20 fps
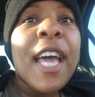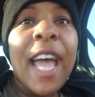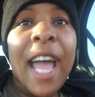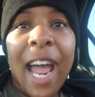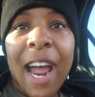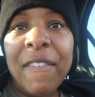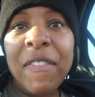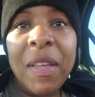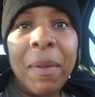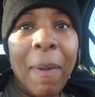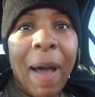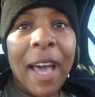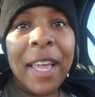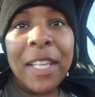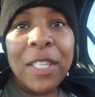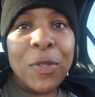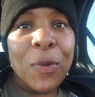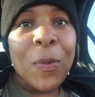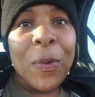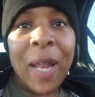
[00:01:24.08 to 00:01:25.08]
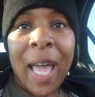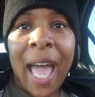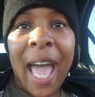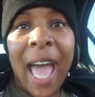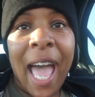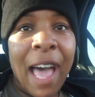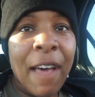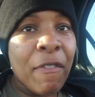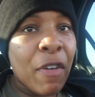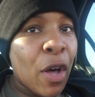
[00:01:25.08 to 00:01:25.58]
Everybody's going to
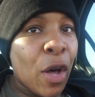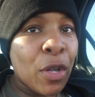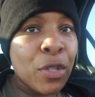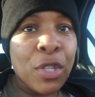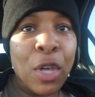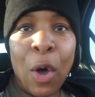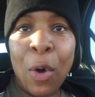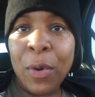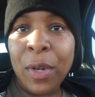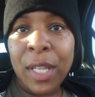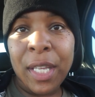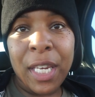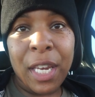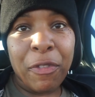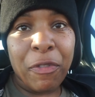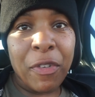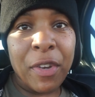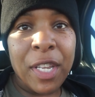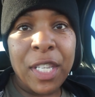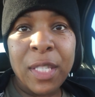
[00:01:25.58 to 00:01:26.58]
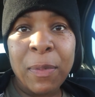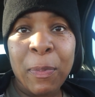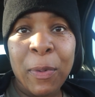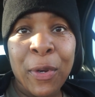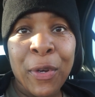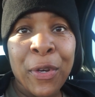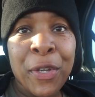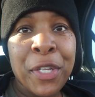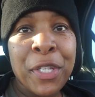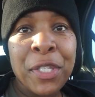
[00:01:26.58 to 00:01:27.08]
have a totally different
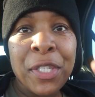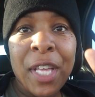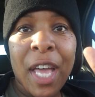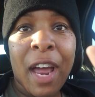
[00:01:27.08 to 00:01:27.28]
experience.